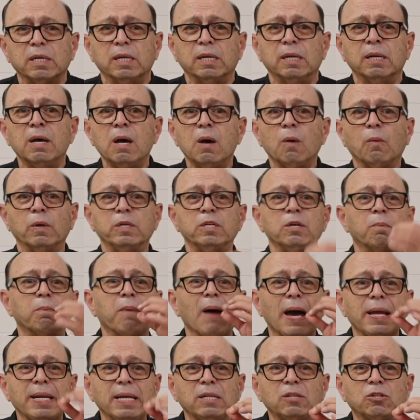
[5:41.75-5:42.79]
And when you
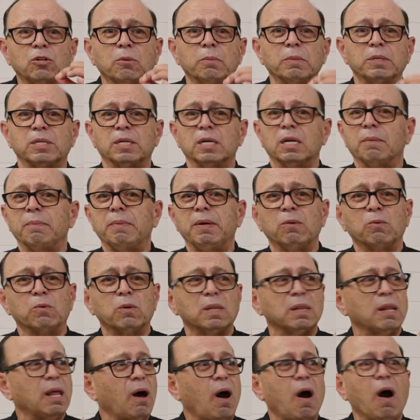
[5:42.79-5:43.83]
bite into them, it's going to be
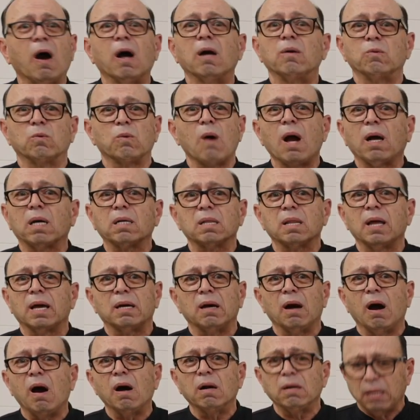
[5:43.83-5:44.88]
hard, like
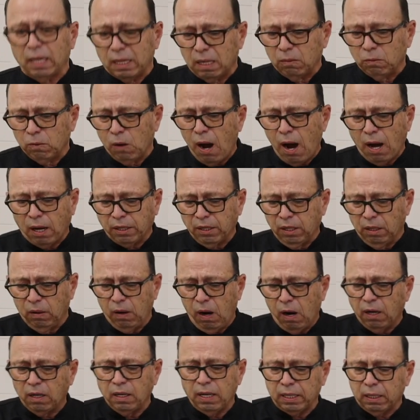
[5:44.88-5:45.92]
a rock, you know,
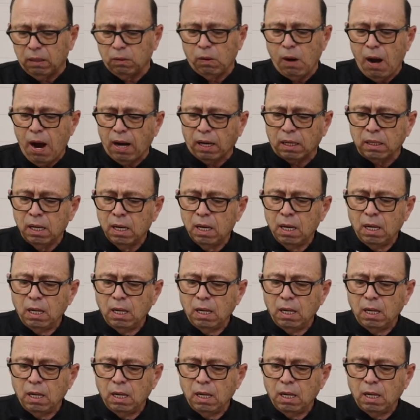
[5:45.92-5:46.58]
hard like a rock.